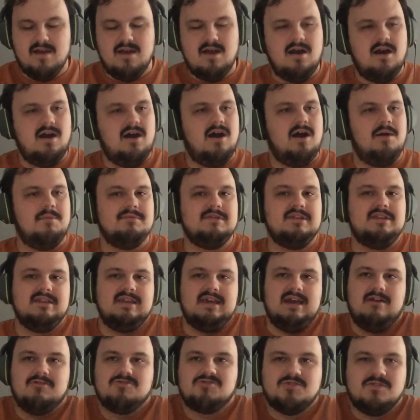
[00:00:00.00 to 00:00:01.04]
And then the
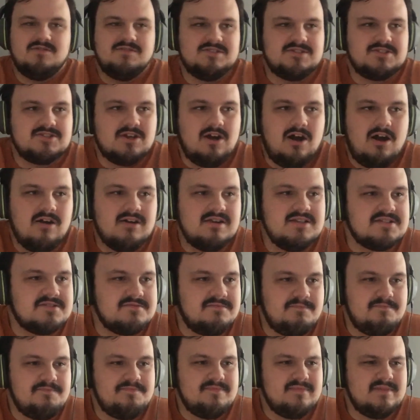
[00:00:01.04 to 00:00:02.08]
outro of the song is
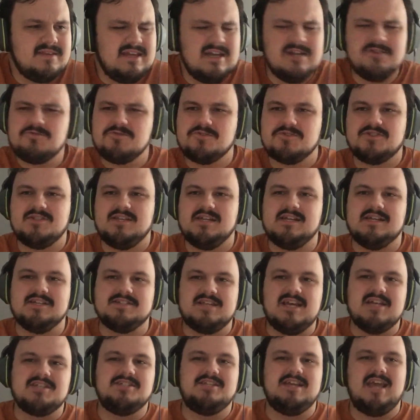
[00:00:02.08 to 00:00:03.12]
interesting. It's
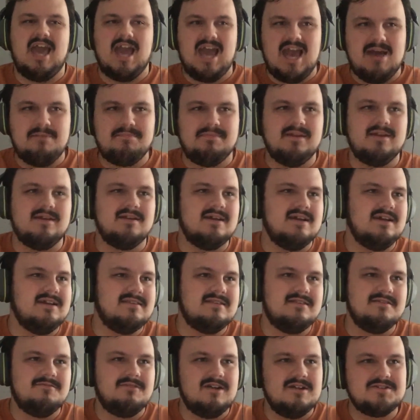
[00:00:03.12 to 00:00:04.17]
actually happy.
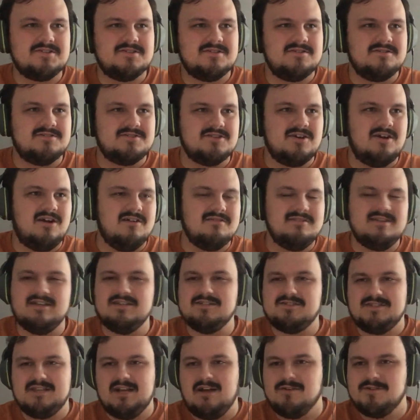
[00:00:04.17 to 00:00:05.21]
The rest of the song
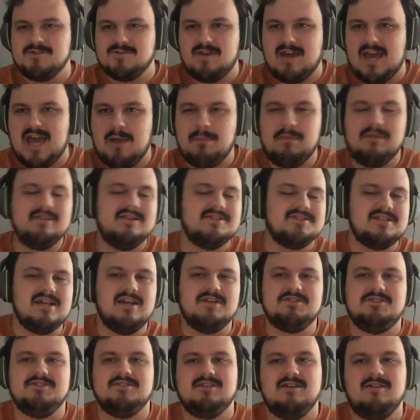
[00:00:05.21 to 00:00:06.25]
didn't sound so happy. This
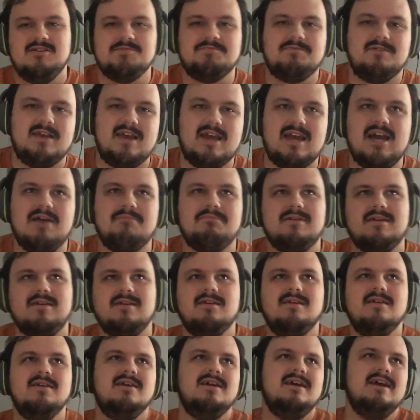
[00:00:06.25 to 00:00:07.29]
actually sounds pretty happy.
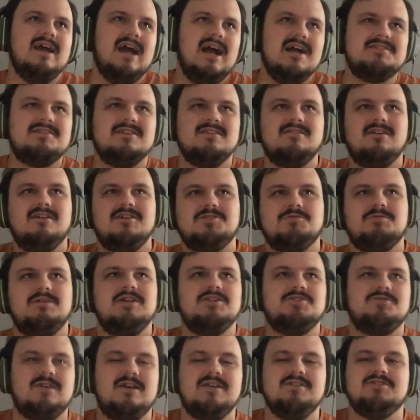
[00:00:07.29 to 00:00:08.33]
That's a nice way
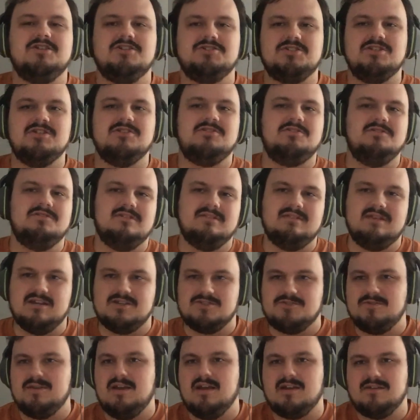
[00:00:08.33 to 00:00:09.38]
to transition to the
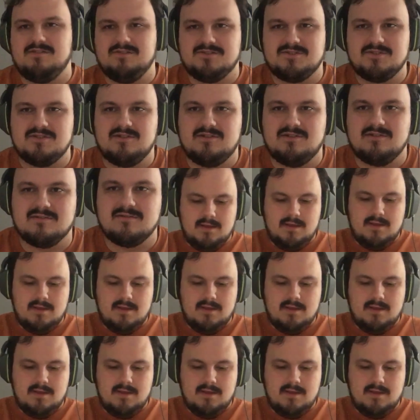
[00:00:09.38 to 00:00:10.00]
next track of the song.